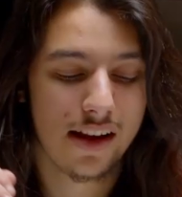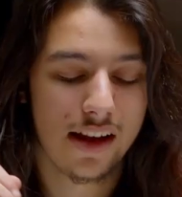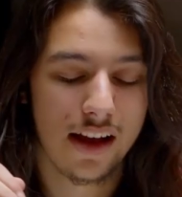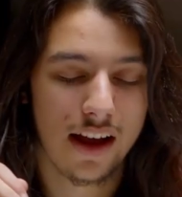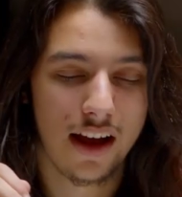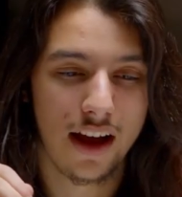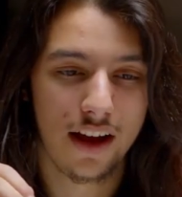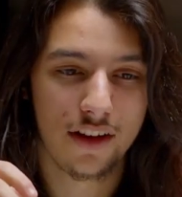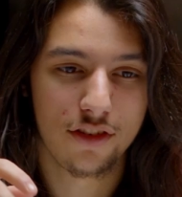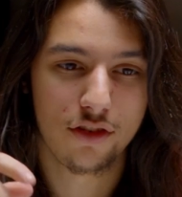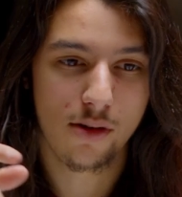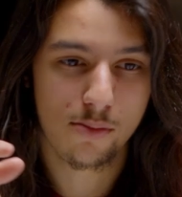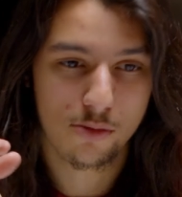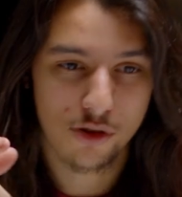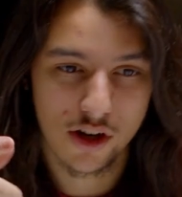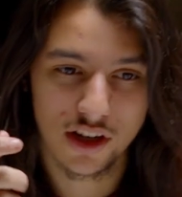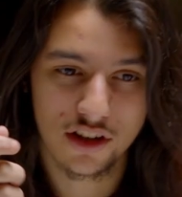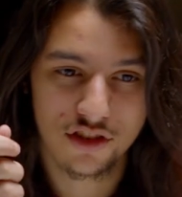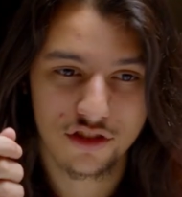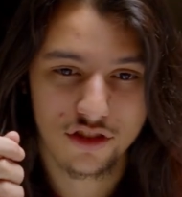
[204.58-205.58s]
So I'm
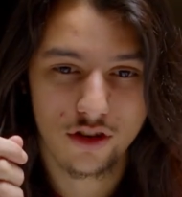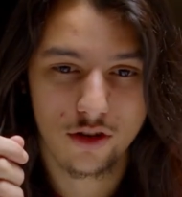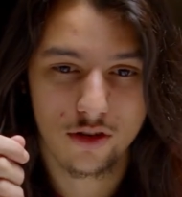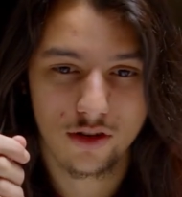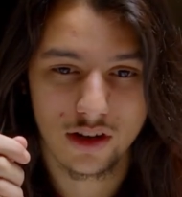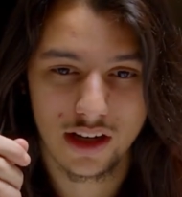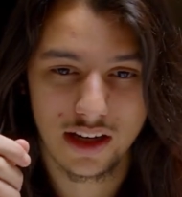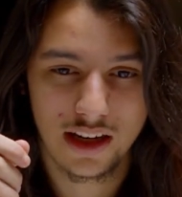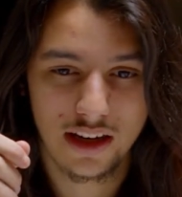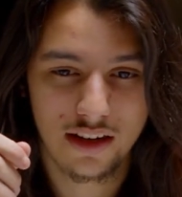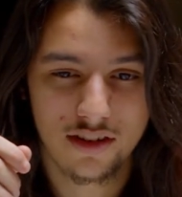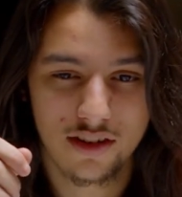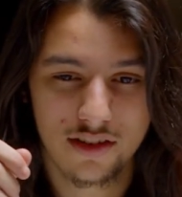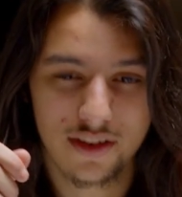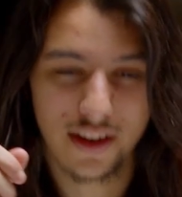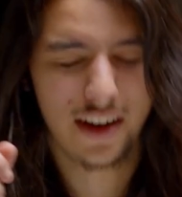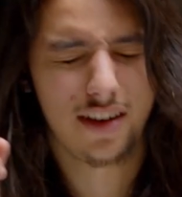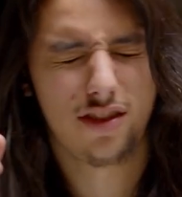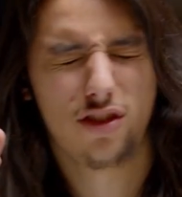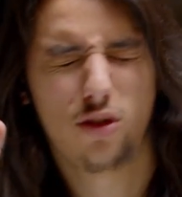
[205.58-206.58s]
trying to shoot and he's just
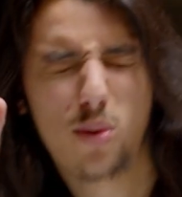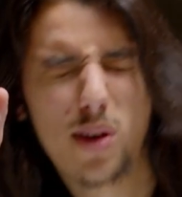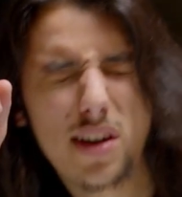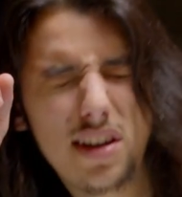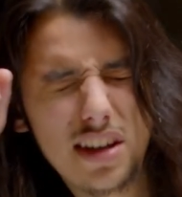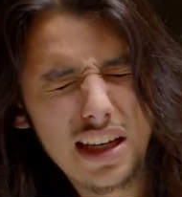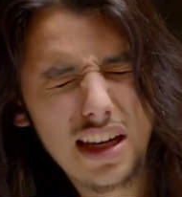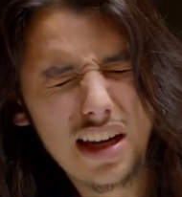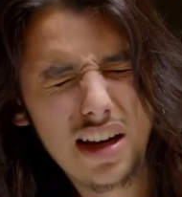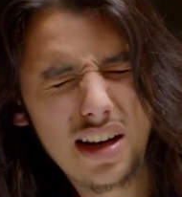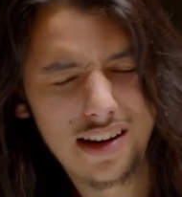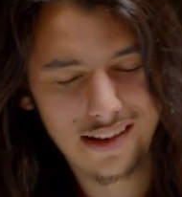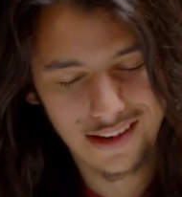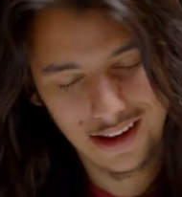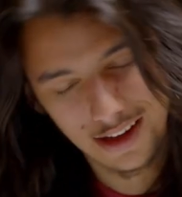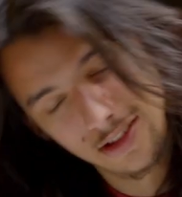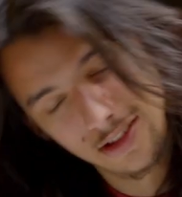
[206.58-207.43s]
like squinting and like